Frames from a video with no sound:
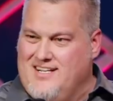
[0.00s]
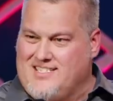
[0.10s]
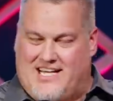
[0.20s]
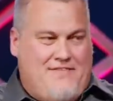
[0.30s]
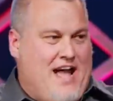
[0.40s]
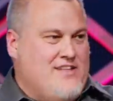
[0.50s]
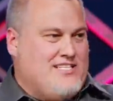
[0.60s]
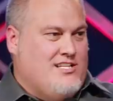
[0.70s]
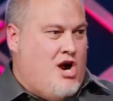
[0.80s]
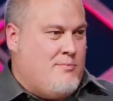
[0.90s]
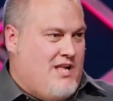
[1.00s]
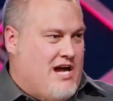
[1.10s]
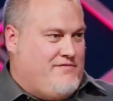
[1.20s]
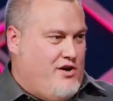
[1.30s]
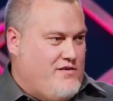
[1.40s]
It's like, I've had this alarm
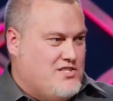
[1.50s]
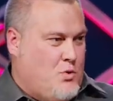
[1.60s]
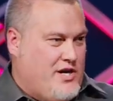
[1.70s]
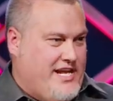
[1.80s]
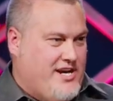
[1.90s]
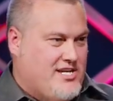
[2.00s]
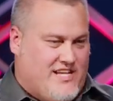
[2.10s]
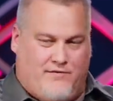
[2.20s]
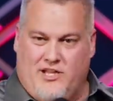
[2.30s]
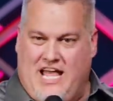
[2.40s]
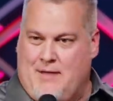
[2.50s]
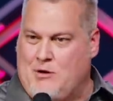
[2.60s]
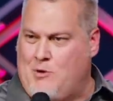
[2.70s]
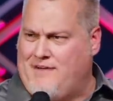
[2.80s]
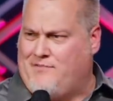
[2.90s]
clock for over 20 years. I've only had
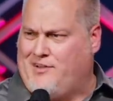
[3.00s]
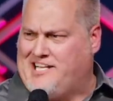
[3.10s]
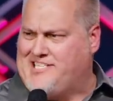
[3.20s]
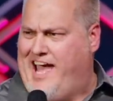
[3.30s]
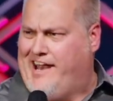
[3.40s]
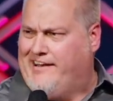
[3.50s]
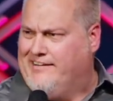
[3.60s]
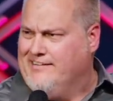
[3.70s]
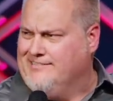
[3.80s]
my wife for like 10.